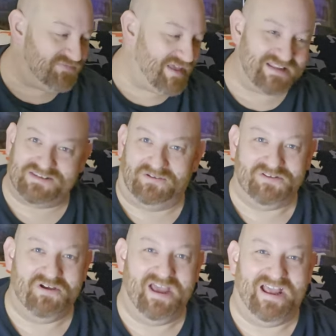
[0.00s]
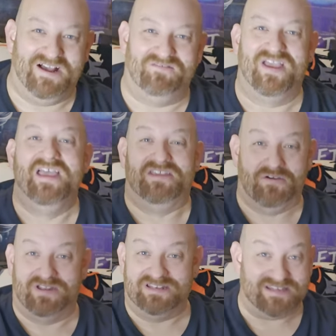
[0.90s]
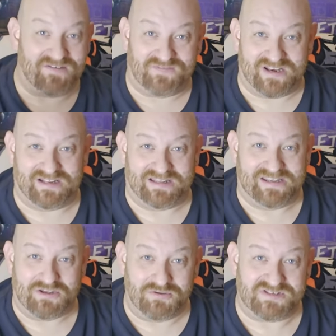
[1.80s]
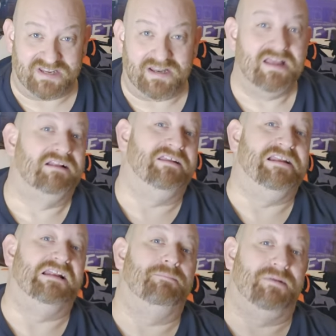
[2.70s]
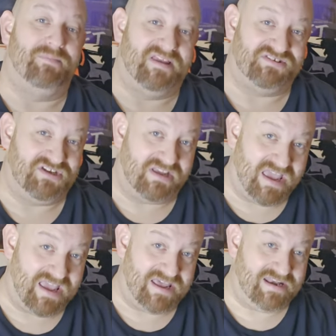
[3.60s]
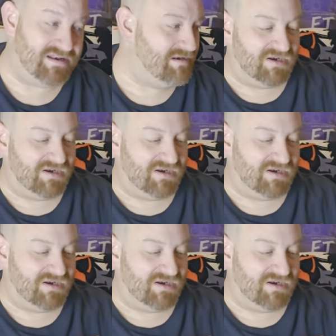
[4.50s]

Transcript: If that's all you have, you can definitely use it. Clean it up the best you can.